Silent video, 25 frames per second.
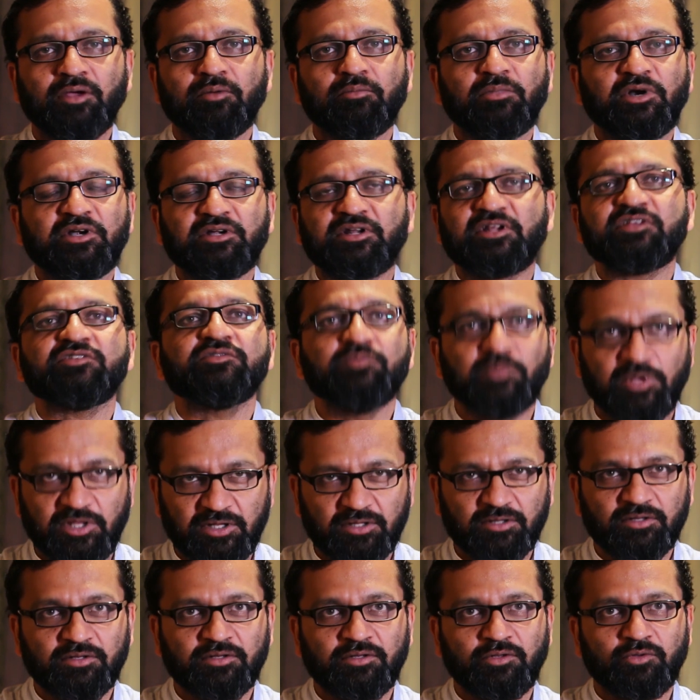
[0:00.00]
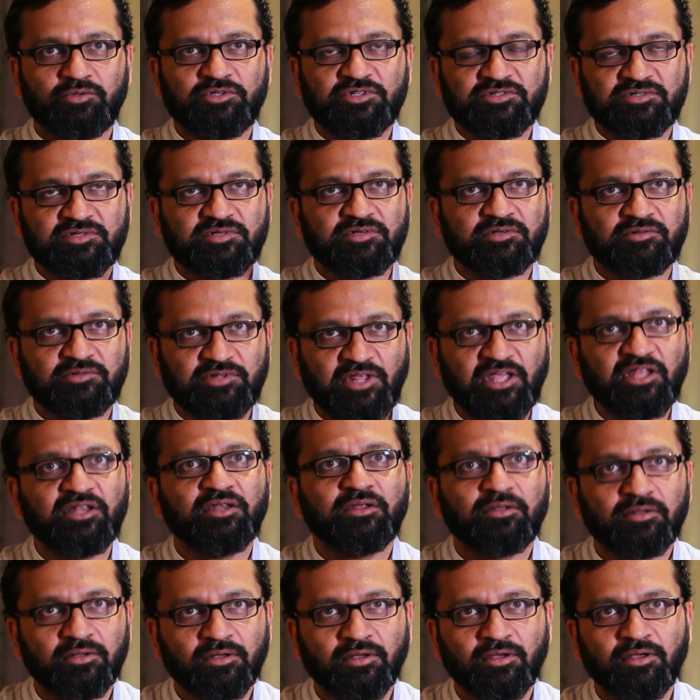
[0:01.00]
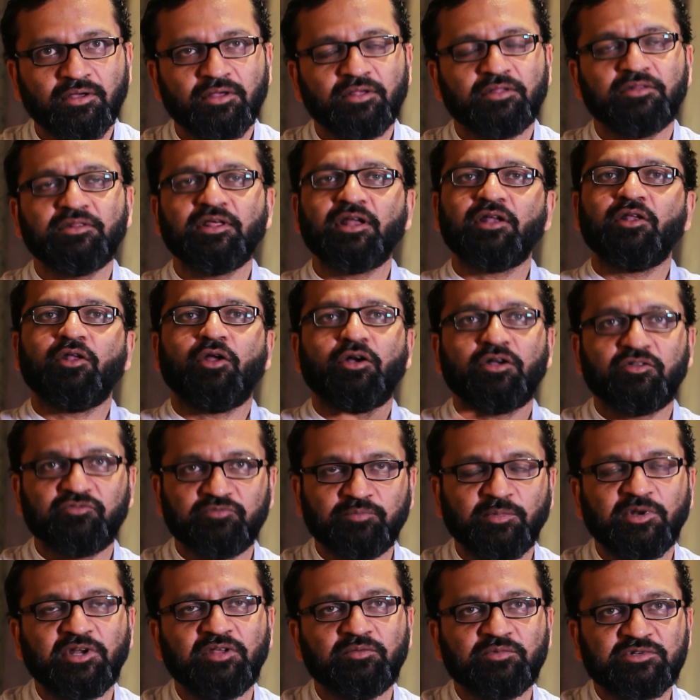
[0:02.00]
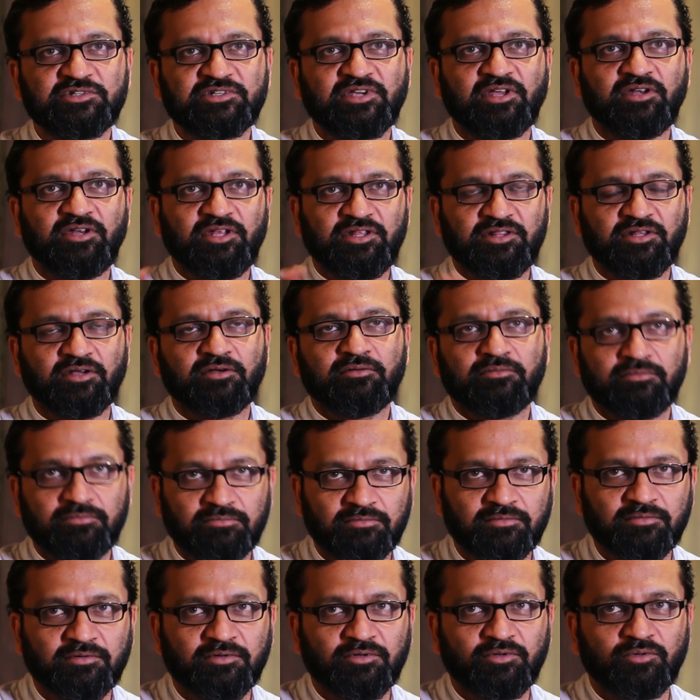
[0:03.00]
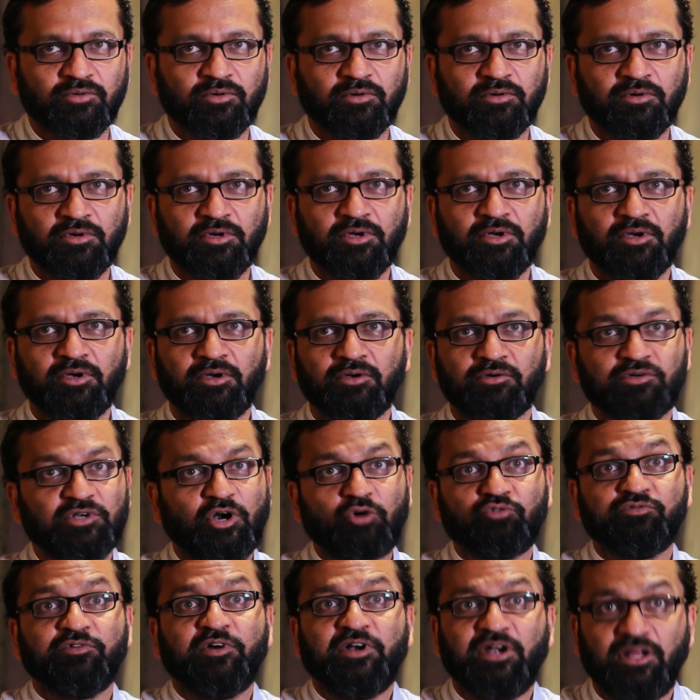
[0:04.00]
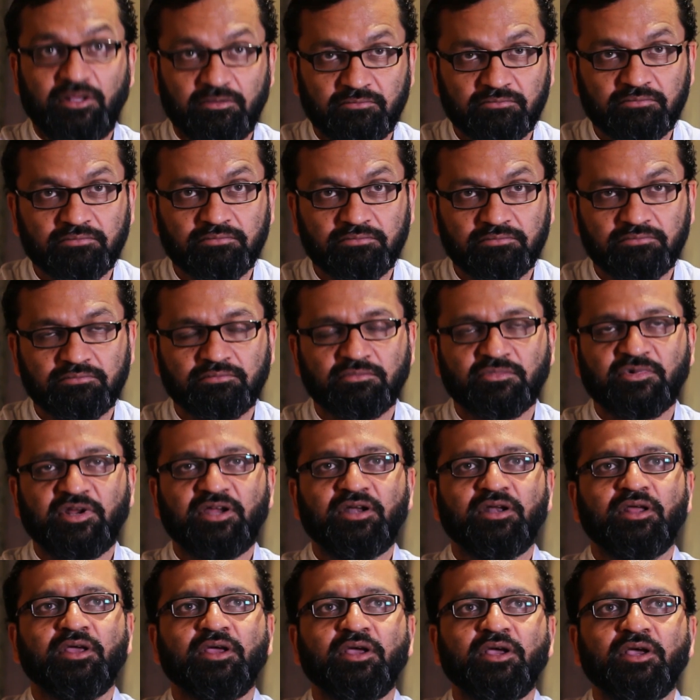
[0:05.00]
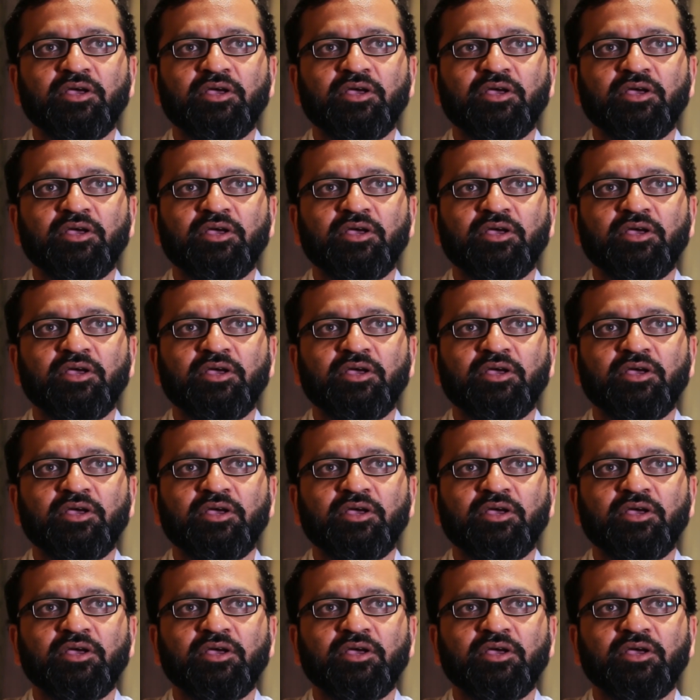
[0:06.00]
But trust me, you just think there are a lot of money which can either, crowdfunding, right?